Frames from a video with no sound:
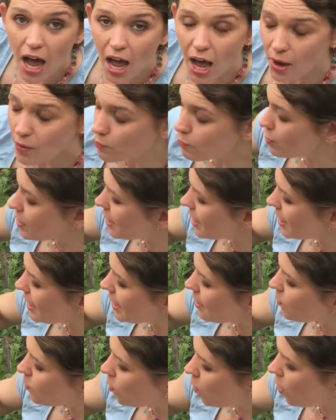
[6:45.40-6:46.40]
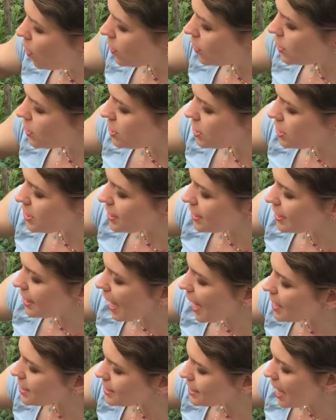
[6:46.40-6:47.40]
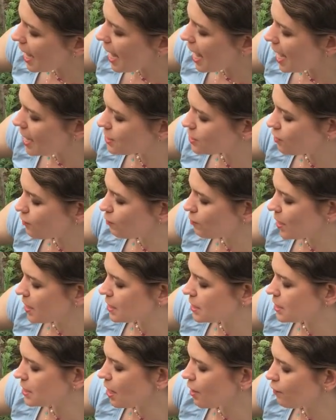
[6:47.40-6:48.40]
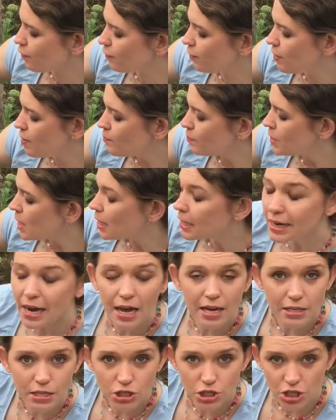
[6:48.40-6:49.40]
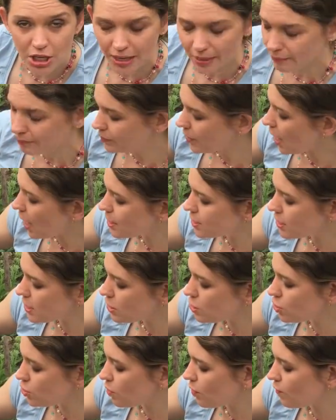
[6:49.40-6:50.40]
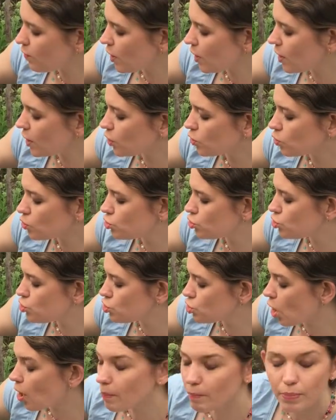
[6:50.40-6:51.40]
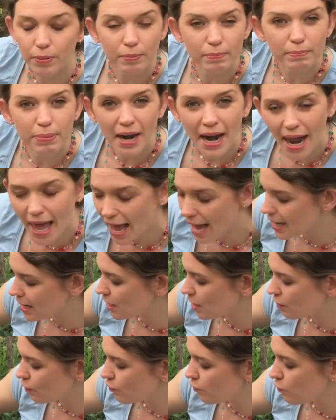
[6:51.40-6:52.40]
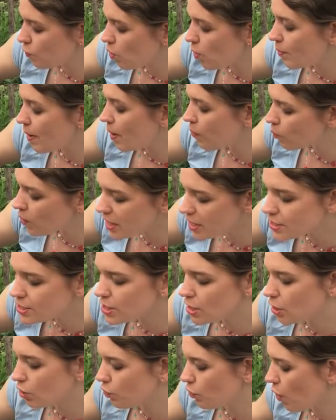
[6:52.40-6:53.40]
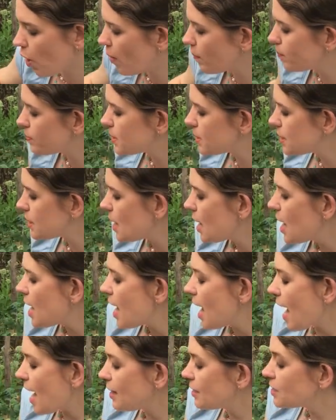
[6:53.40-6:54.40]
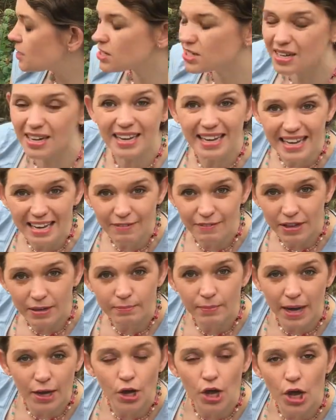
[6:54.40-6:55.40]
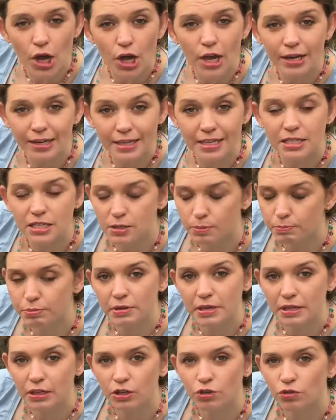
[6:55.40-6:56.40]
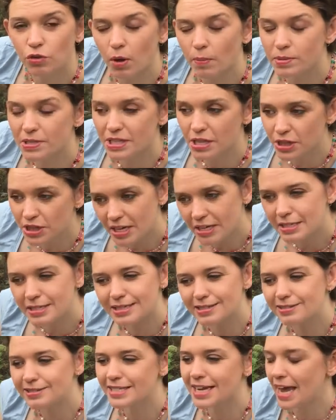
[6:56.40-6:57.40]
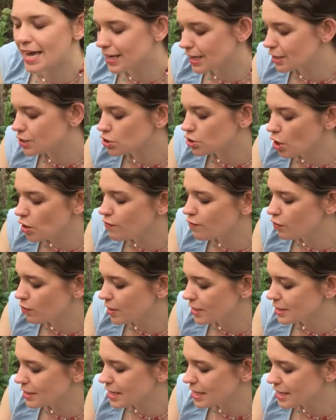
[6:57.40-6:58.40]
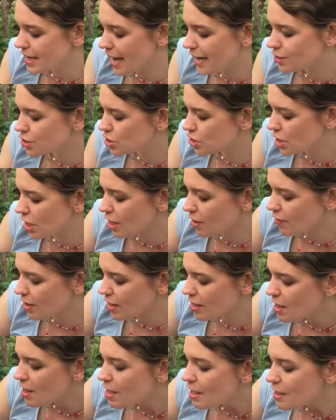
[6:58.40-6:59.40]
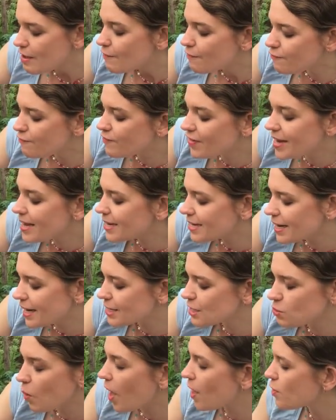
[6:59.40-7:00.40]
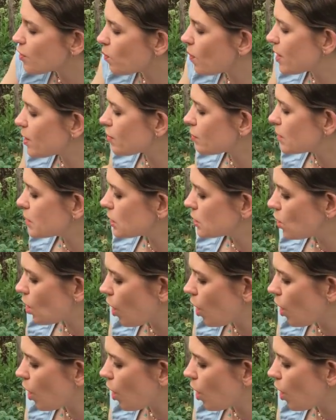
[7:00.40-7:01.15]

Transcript: I really want to get ahead of myself. Last year I didn't do a very good job planning for my winter crops and even my early spring crops, the things that'll take us over into next year and feed us while the weather is